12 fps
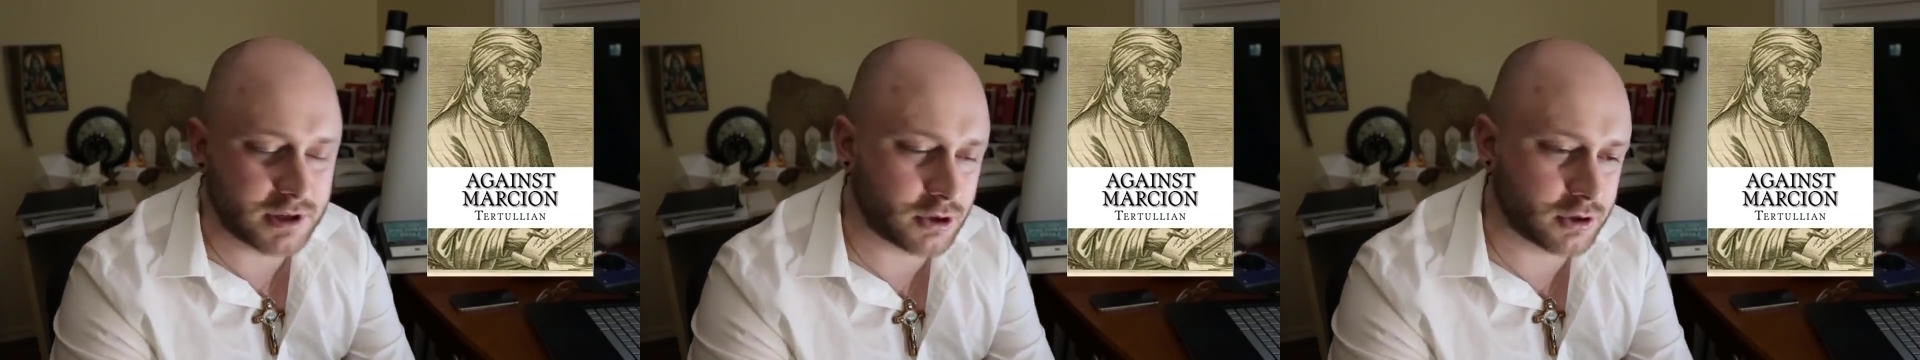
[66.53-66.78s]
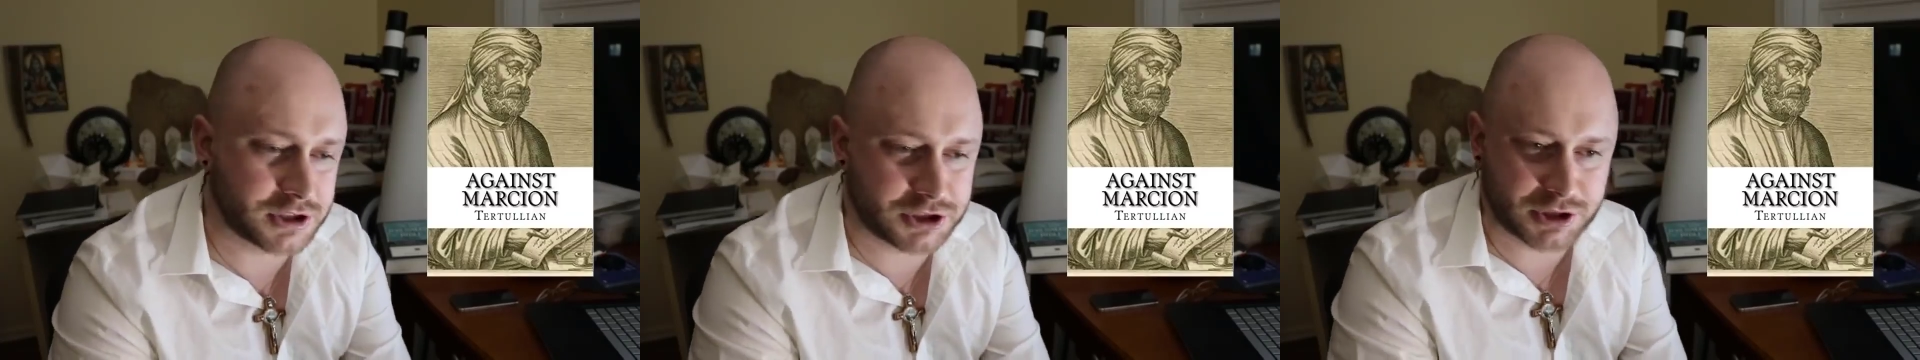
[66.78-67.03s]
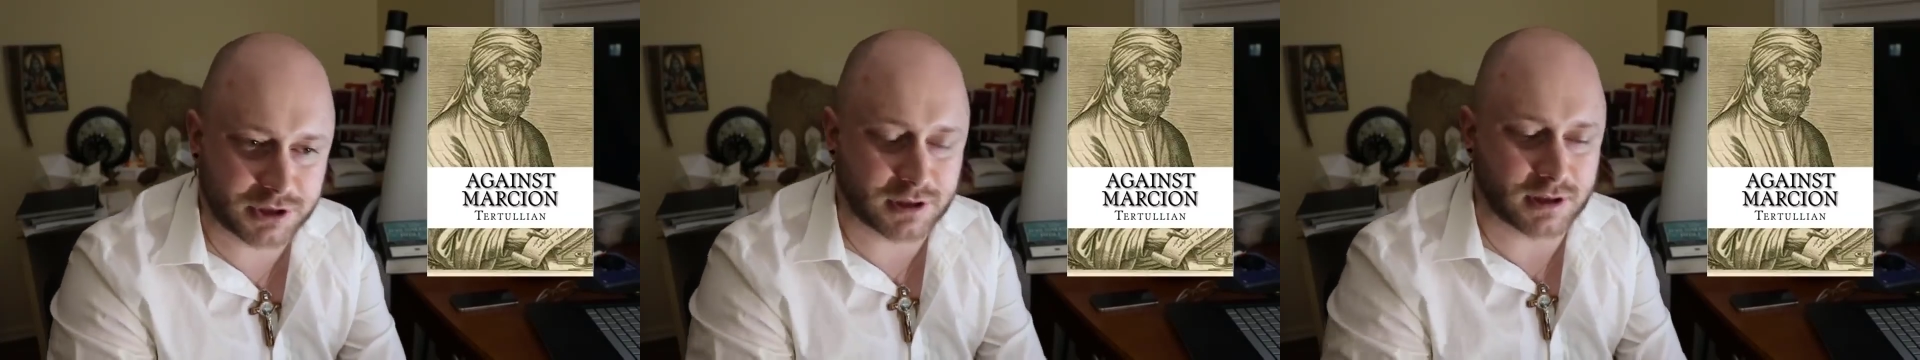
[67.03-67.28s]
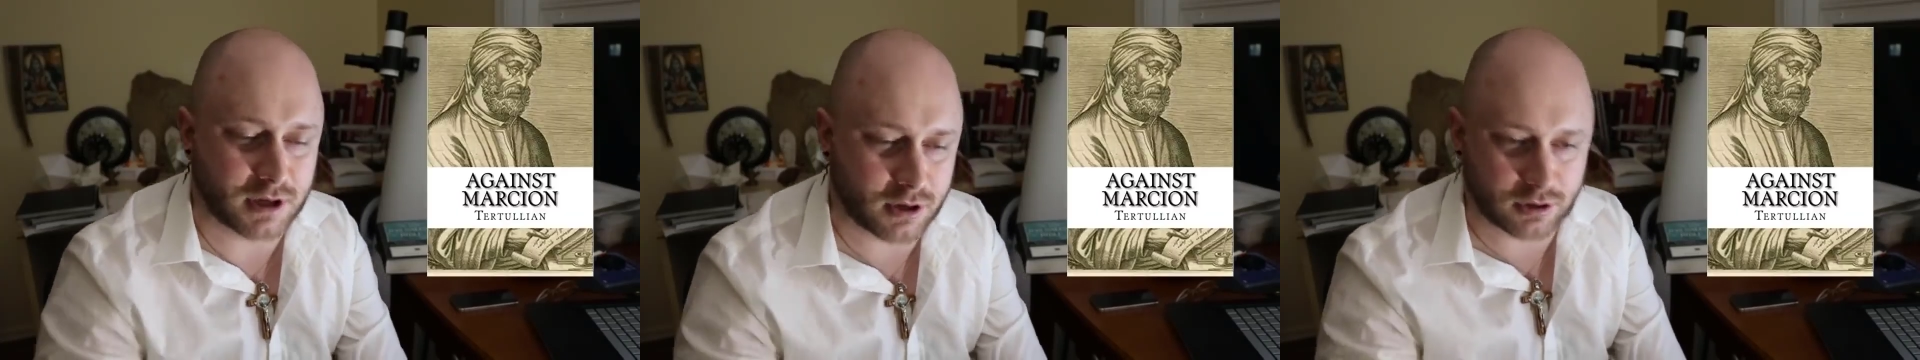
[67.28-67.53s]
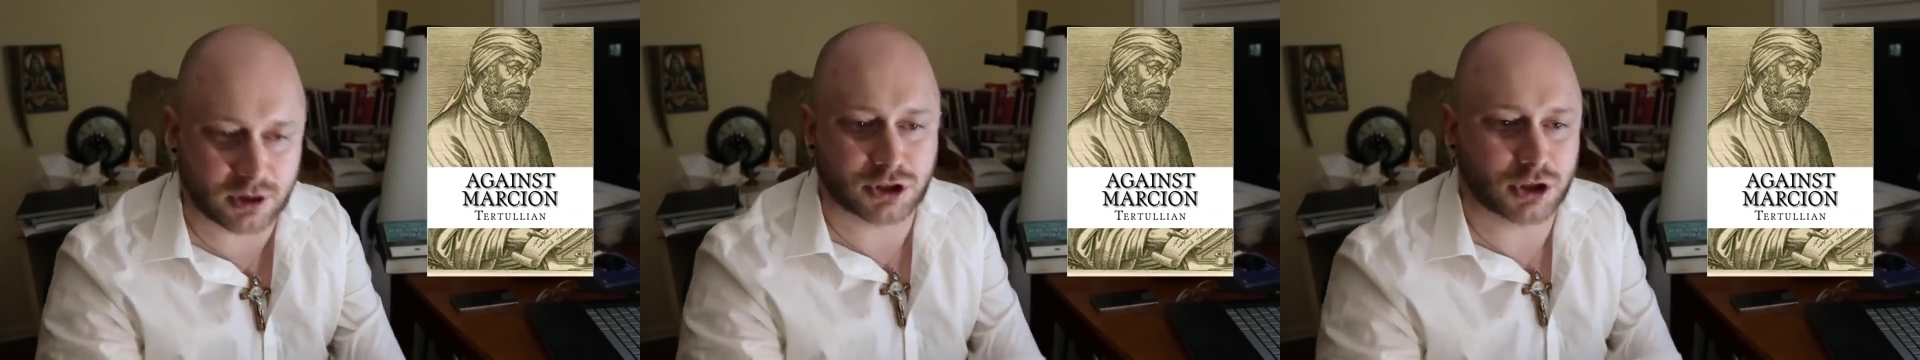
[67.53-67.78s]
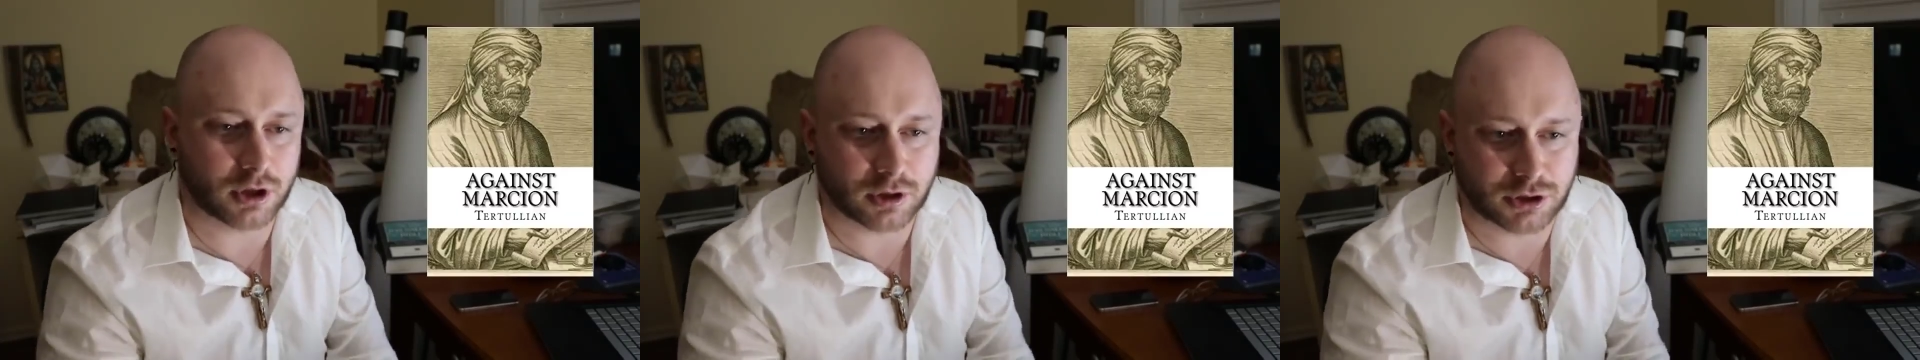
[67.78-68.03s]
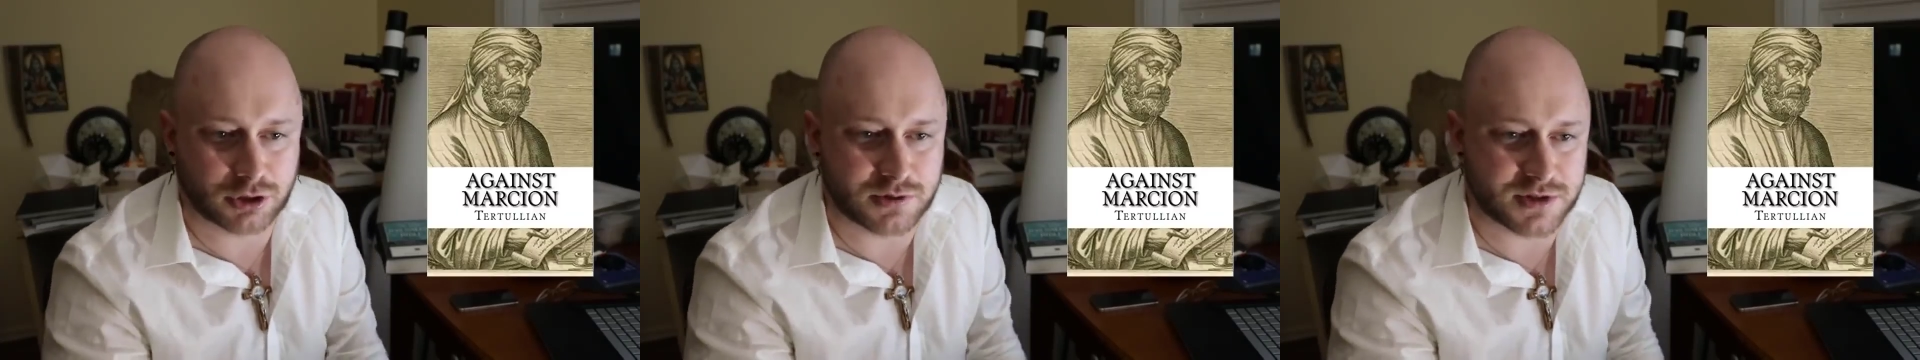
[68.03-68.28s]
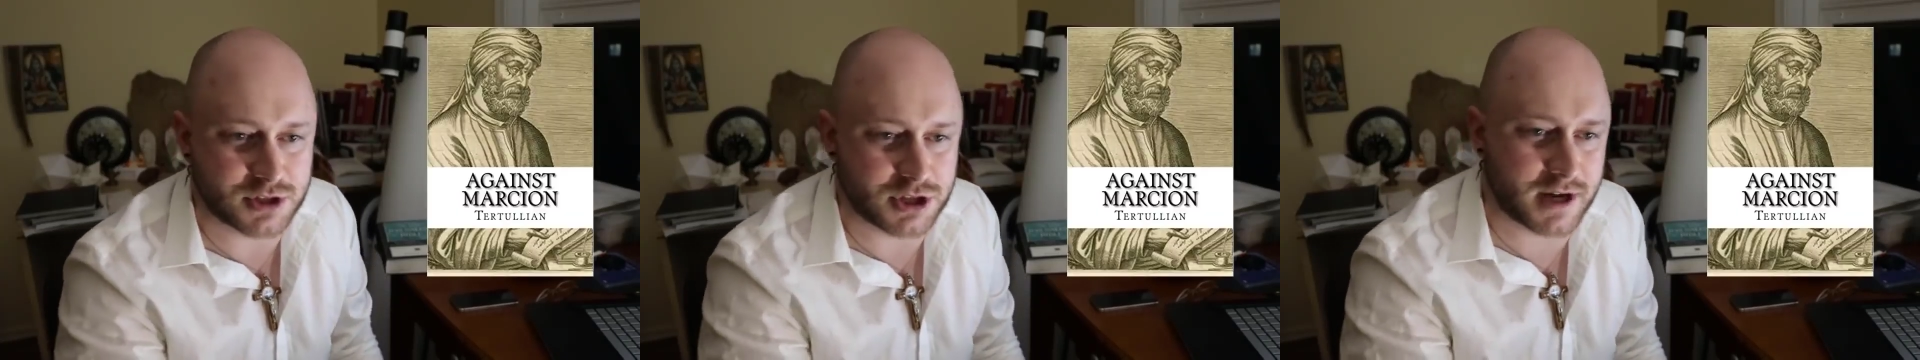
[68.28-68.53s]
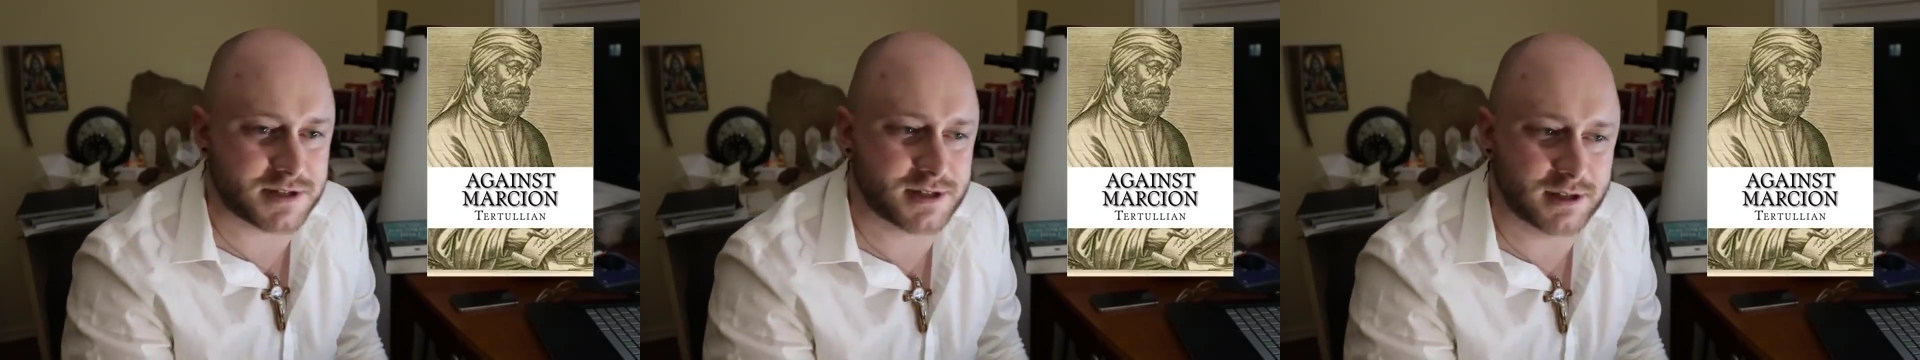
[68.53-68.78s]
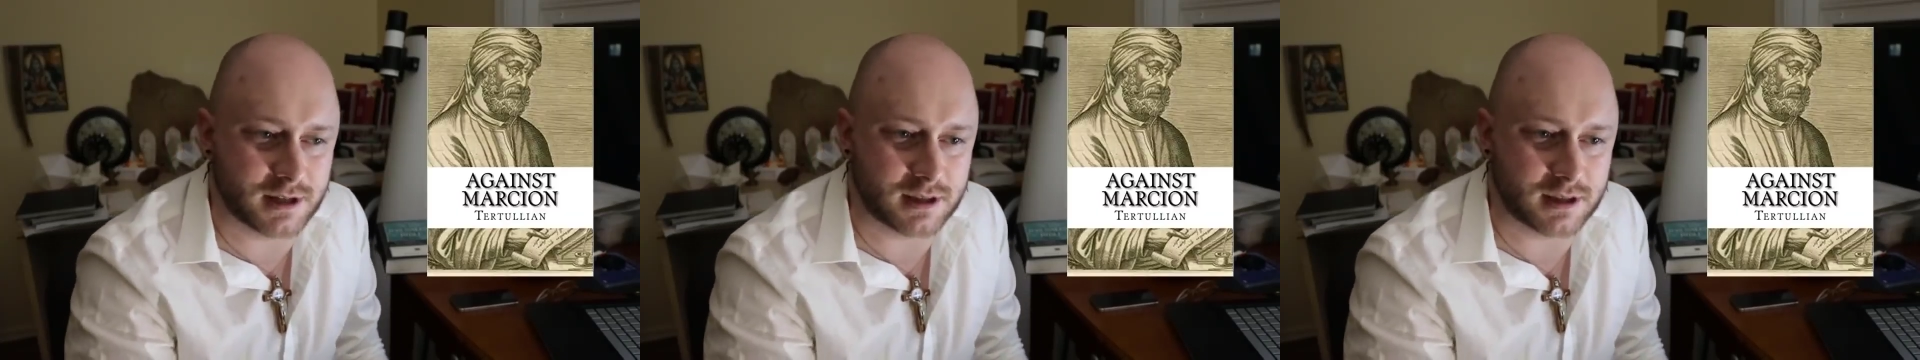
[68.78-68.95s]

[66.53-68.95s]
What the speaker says: Christian in the early church who suggested